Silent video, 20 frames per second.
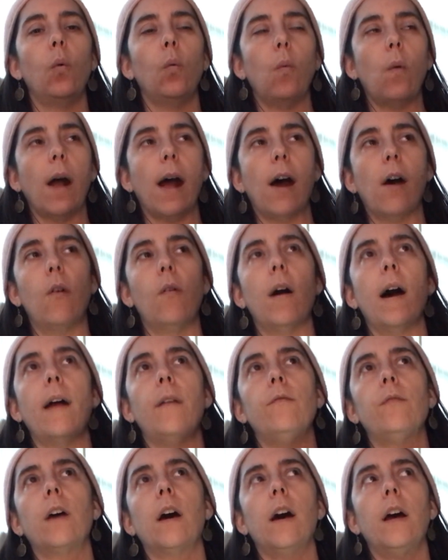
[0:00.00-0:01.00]
Wow,
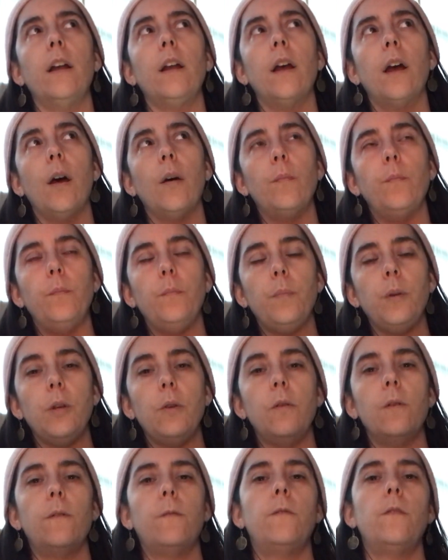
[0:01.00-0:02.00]
I've got a
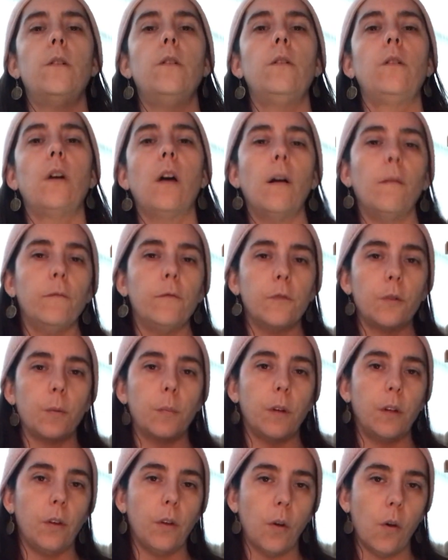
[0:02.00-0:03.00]
beautiful,
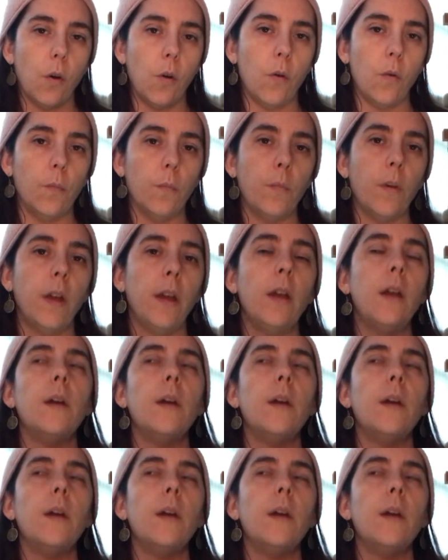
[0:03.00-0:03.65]
comfortable home.